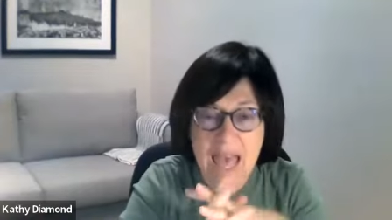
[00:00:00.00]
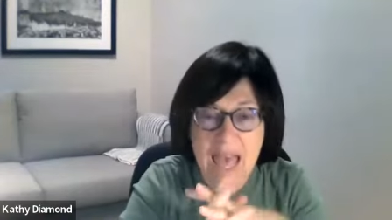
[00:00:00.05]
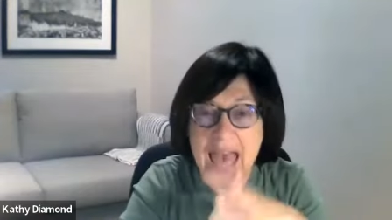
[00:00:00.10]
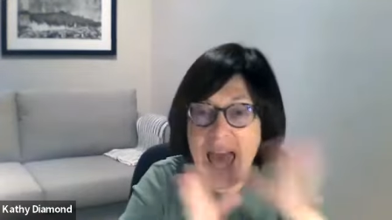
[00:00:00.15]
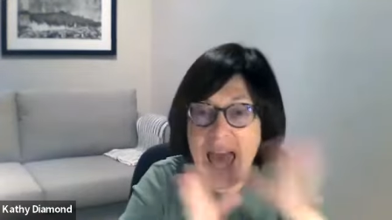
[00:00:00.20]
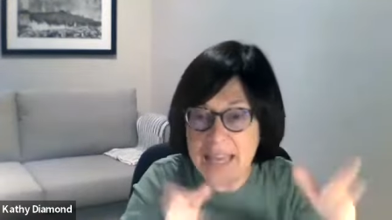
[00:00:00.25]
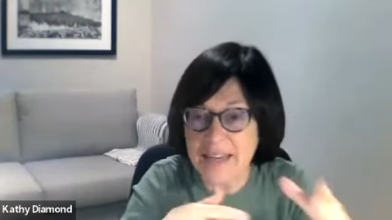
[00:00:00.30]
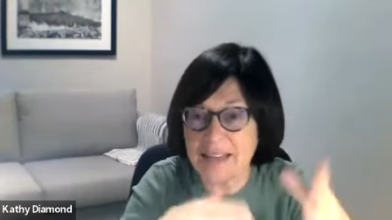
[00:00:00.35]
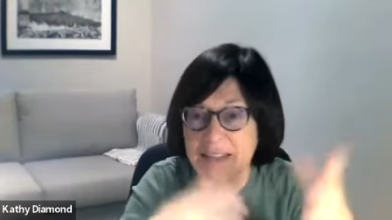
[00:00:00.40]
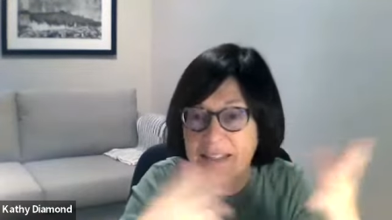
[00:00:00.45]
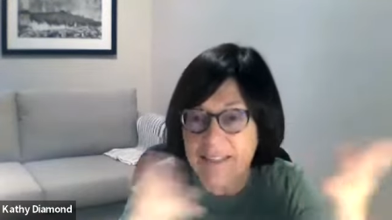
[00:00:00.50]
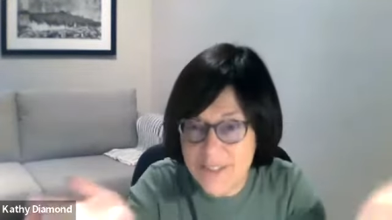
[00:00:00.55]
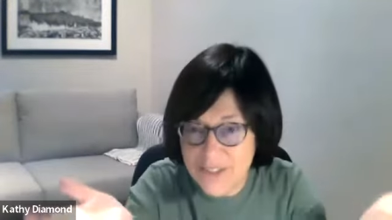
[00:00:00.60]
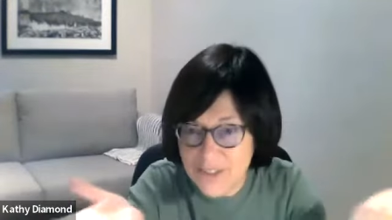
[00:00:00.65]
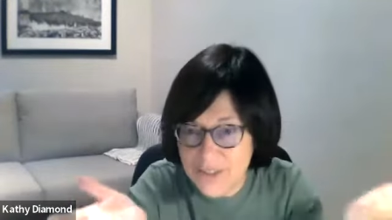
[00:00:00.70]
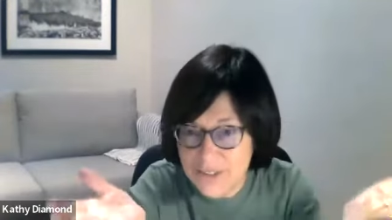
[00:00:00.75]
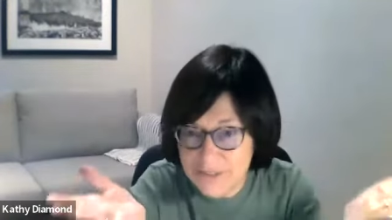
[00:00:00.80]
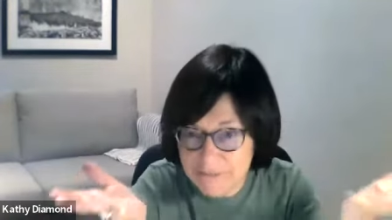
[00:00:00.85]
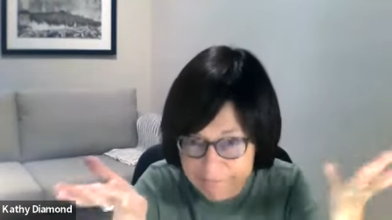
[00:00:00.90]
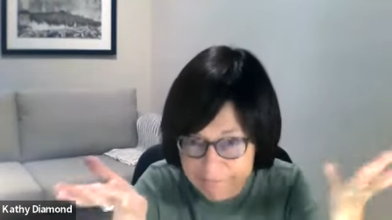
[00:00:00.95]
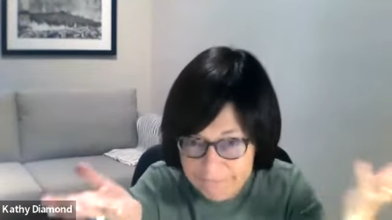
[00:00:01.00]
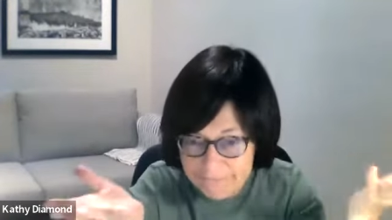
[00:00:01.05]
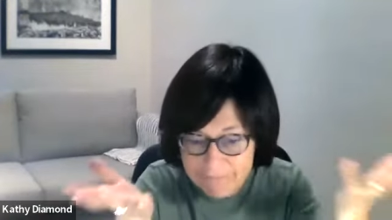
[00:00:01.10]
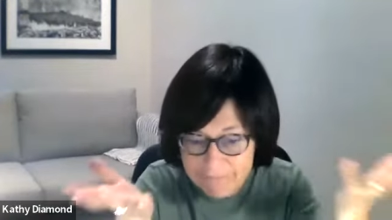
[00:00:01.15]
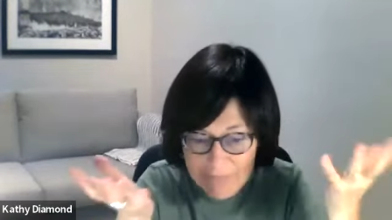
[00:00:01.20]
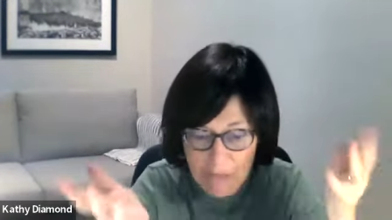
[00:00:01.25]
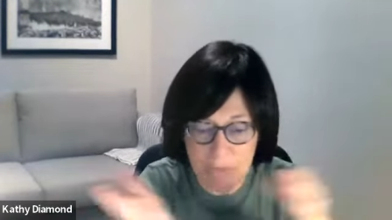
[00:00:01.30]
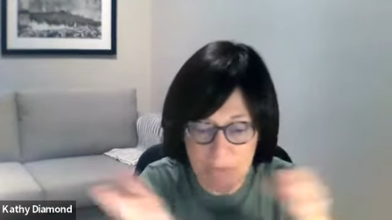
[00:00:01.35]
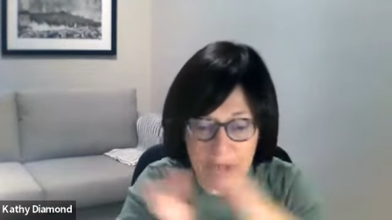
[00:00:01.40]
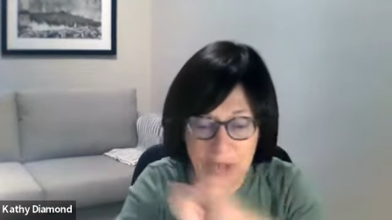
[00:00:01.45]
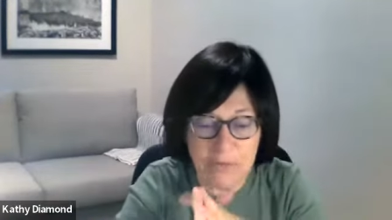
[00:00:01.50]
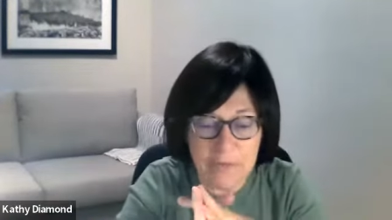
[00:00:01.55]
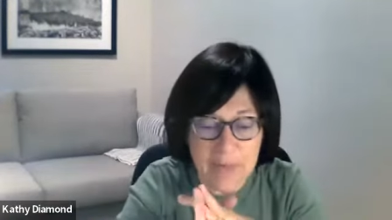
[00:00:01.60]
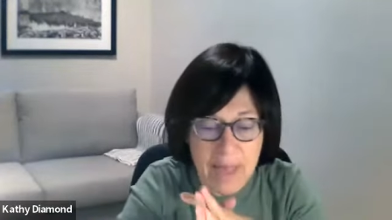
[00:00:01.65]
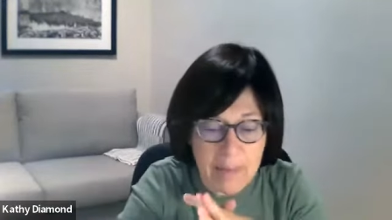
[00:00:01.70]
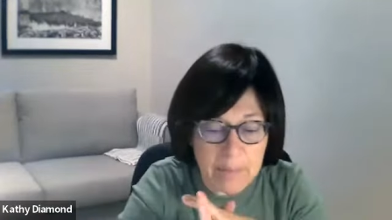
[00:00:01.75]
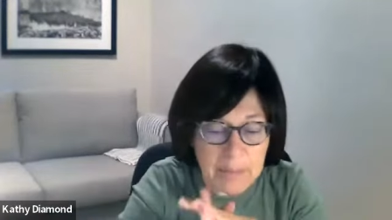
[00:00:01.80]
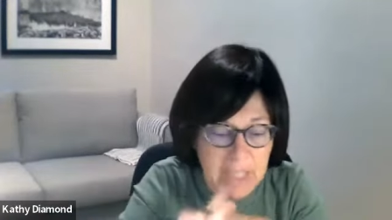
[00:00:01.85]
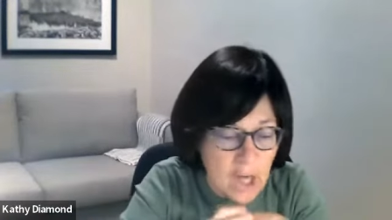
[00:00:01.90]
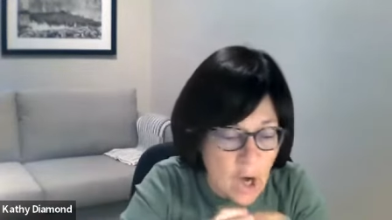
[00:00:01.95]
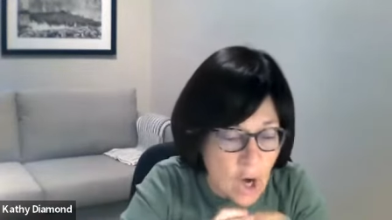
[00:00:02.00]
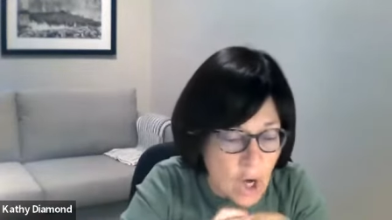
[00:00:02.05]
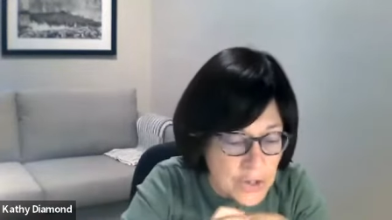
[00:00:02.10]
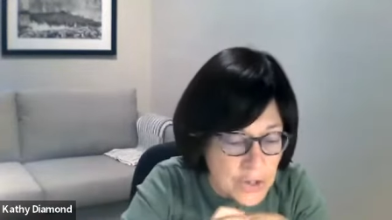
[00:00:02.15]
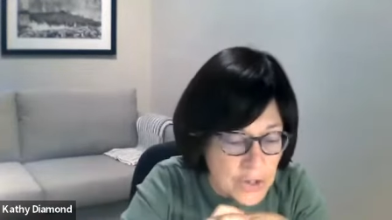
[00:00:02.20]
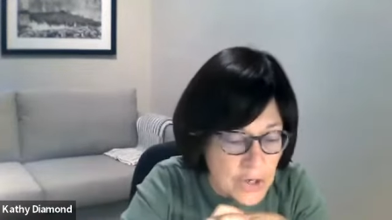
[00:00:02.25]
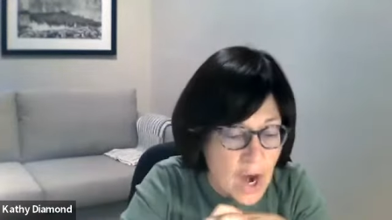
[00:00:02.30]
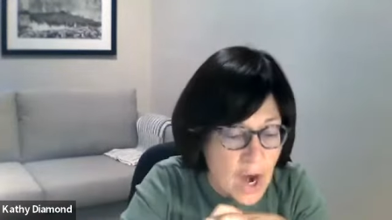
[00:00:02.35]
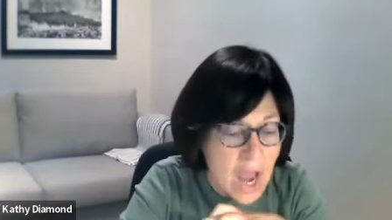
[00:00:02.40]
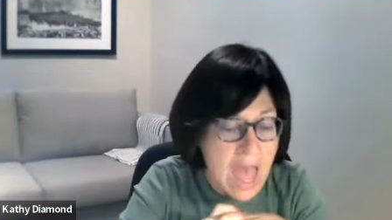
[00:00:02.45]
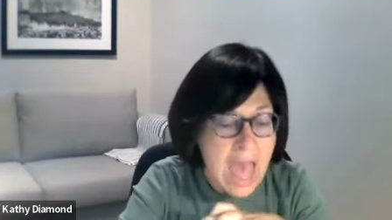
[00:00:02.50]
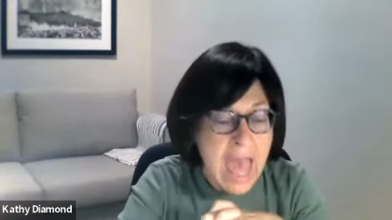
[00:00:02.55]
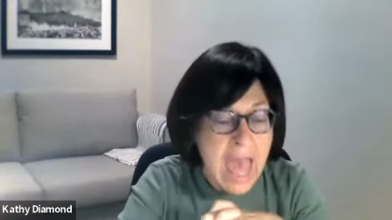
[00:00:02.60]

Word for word: Hannah is her, what her family calls her,